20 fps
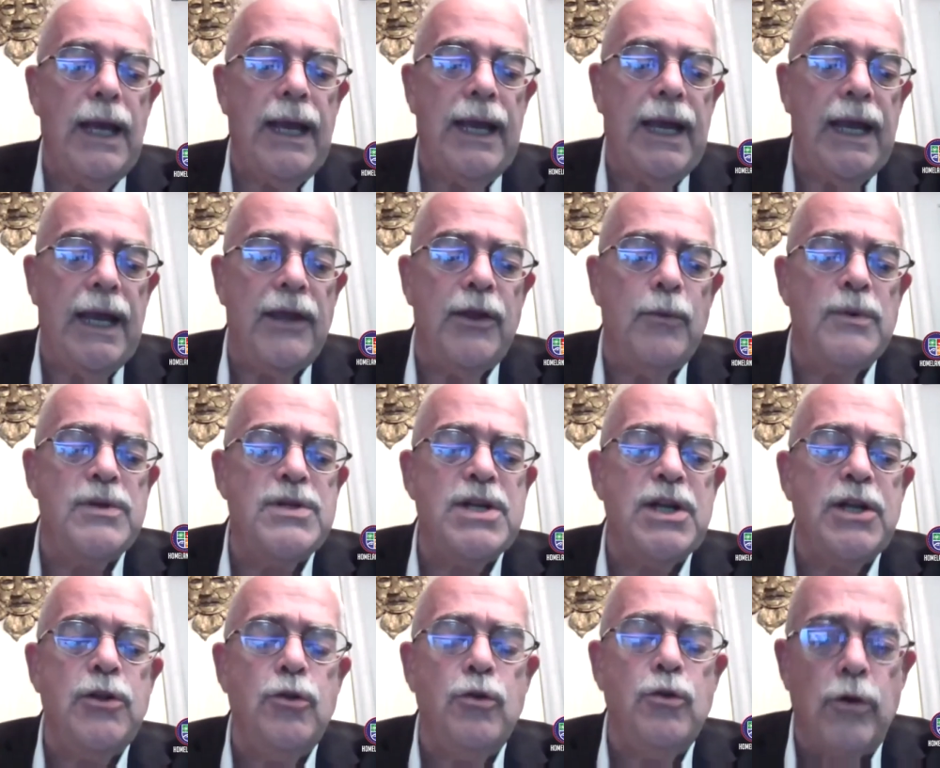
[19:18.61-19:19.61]
And there was
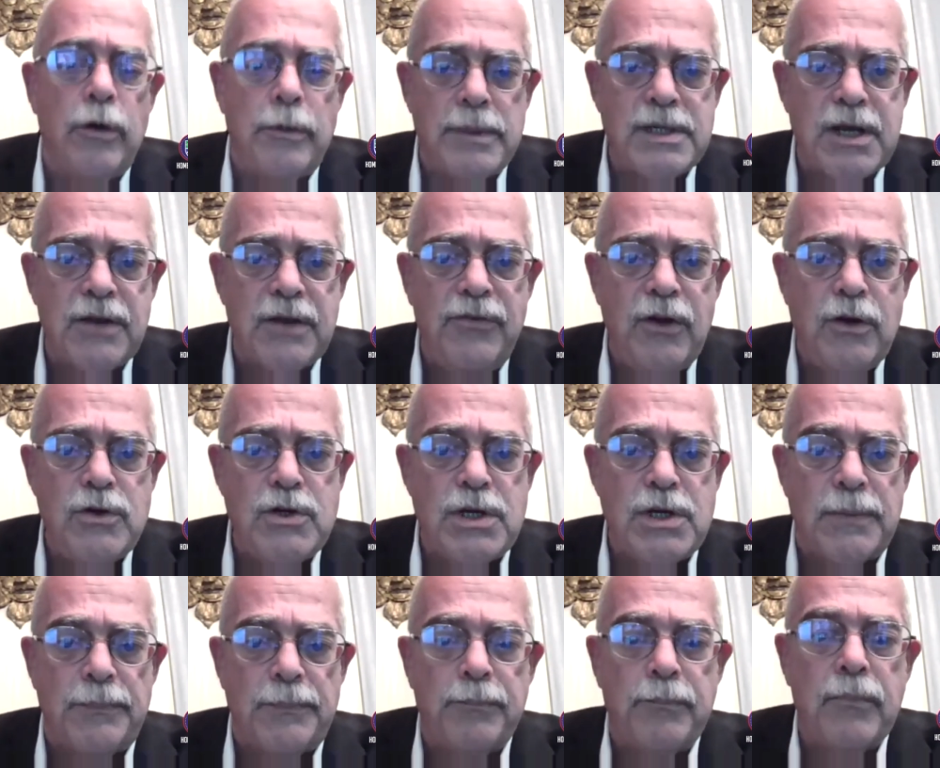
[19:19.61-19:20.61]
enormous
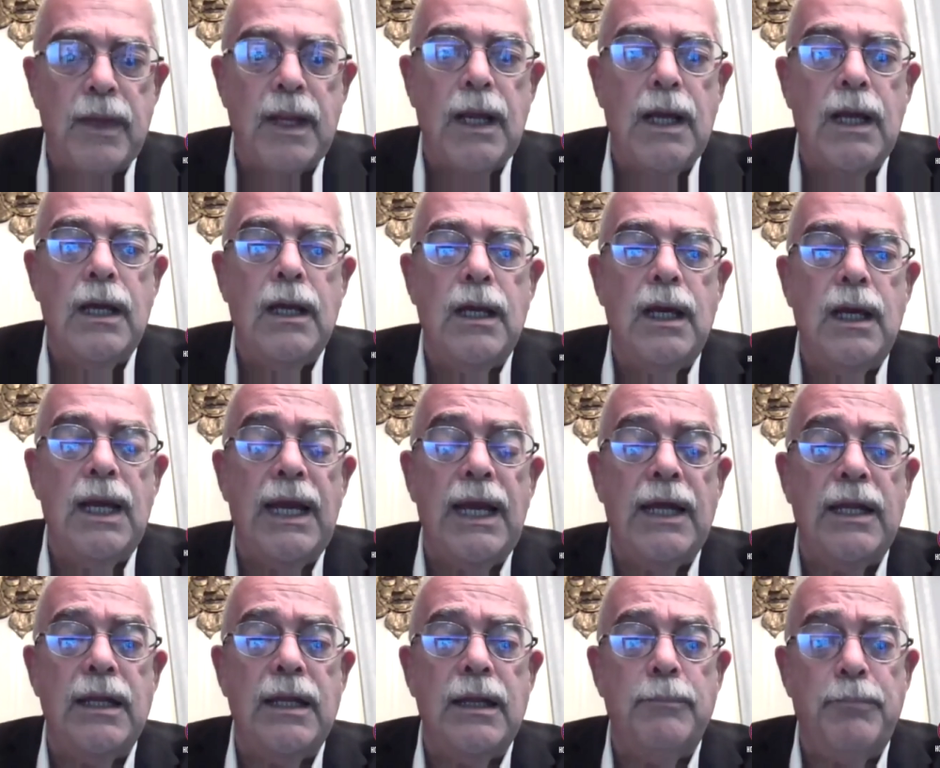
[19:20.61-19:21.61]
confusion.
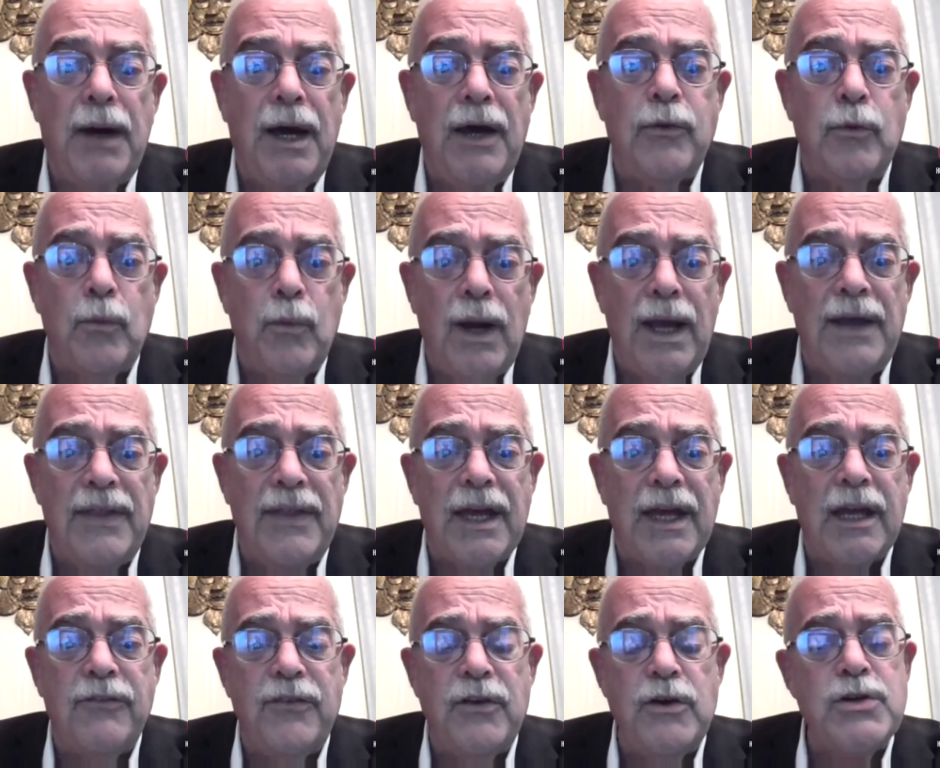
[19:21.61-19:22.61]
And by the way,
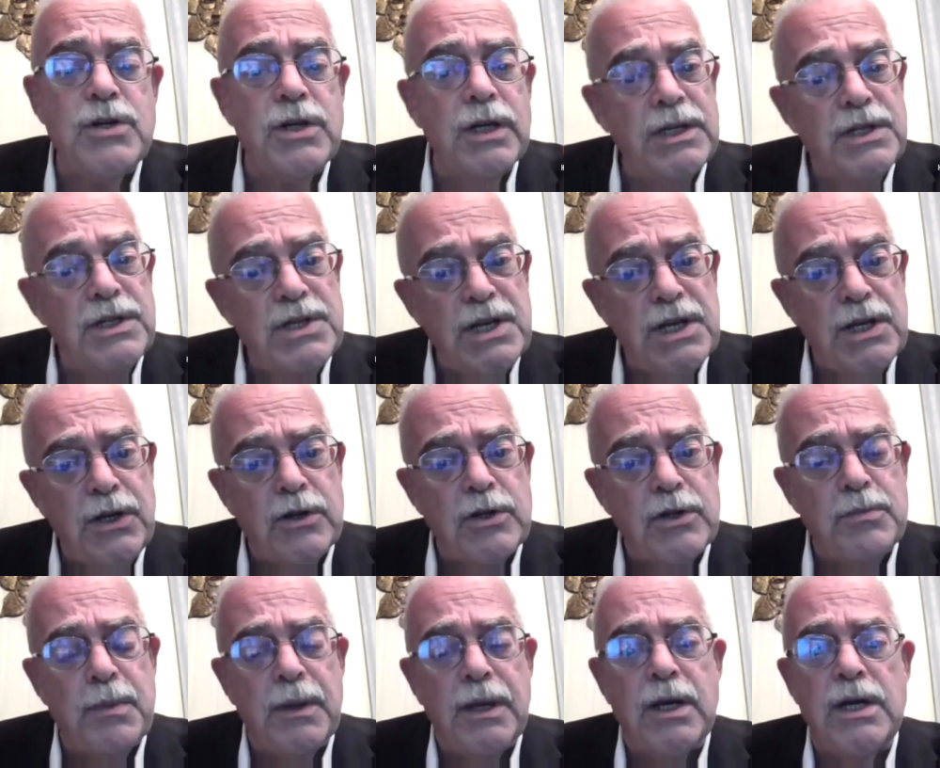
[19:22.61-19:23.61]
that confusion
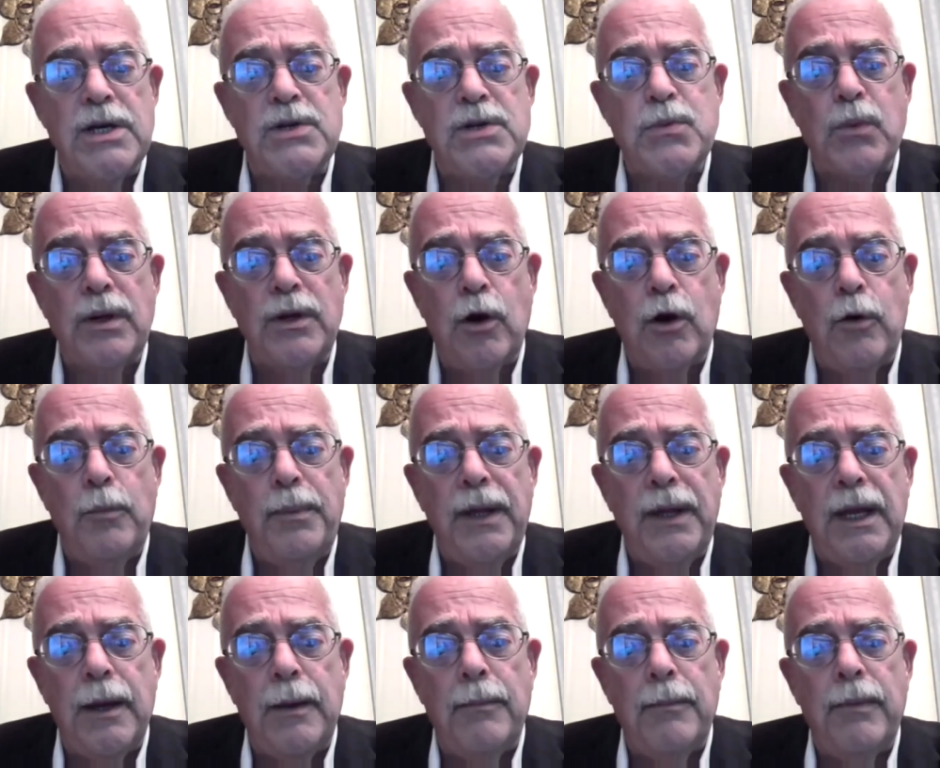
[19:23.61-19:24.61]
continues because when
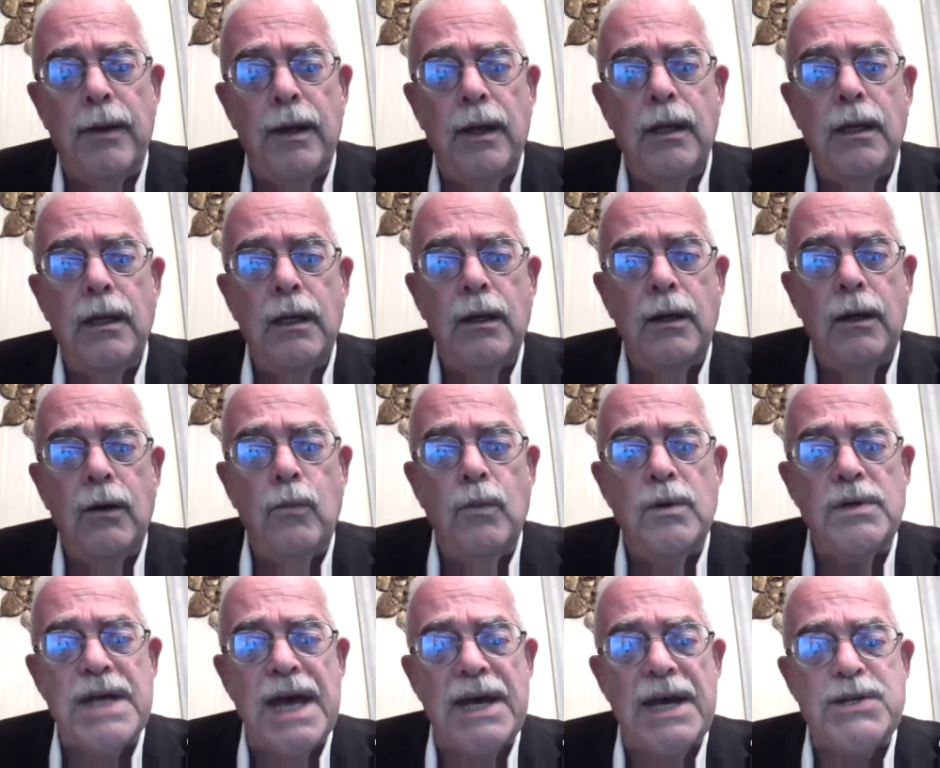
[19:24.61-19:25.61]
OPM
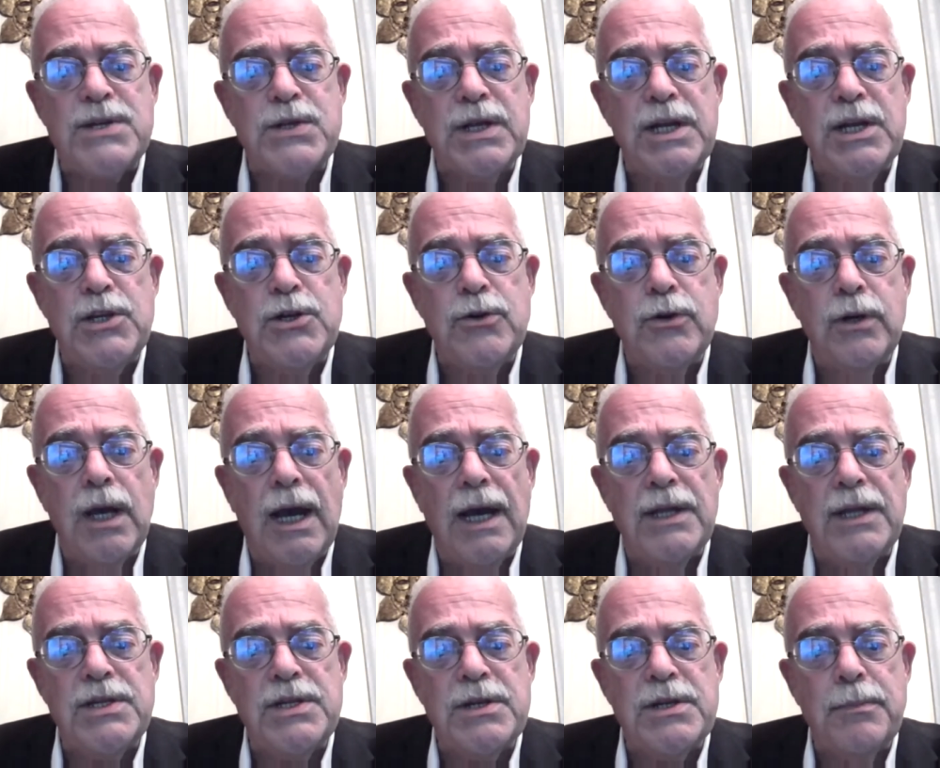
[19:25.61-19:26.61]
was asked to issue
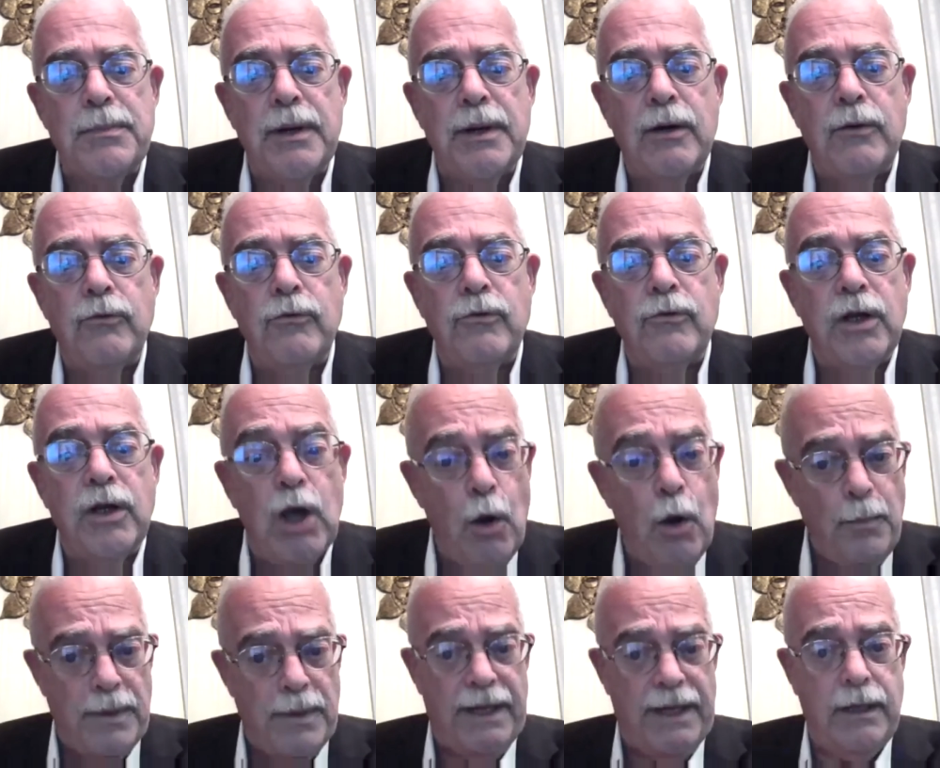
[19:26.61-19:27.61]
guidance about
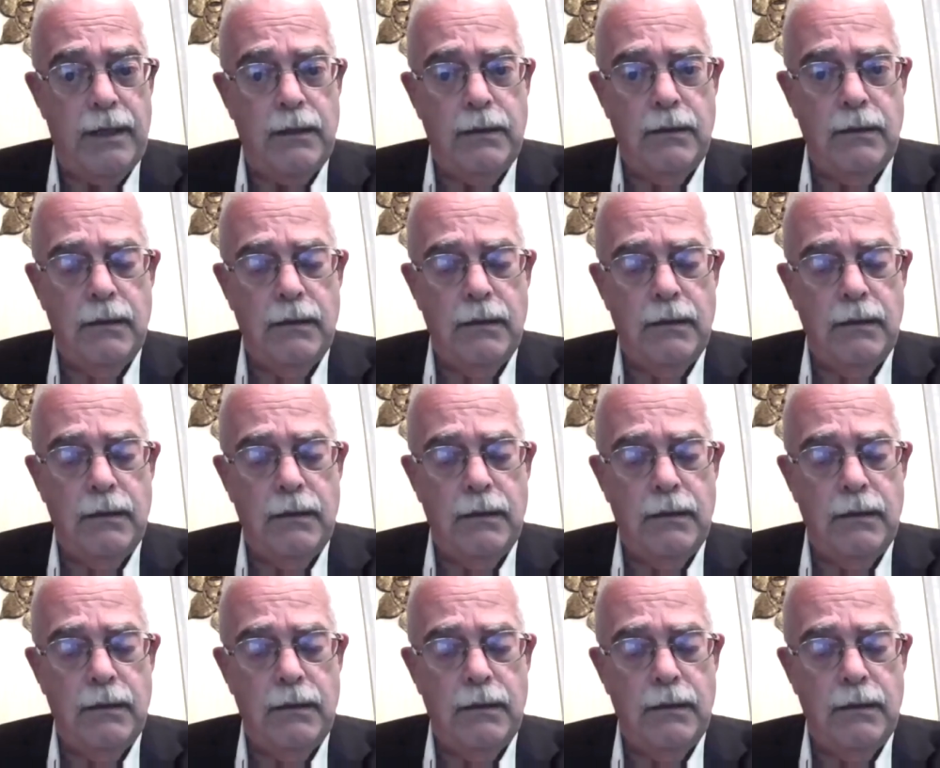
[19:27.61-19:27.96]
reopening,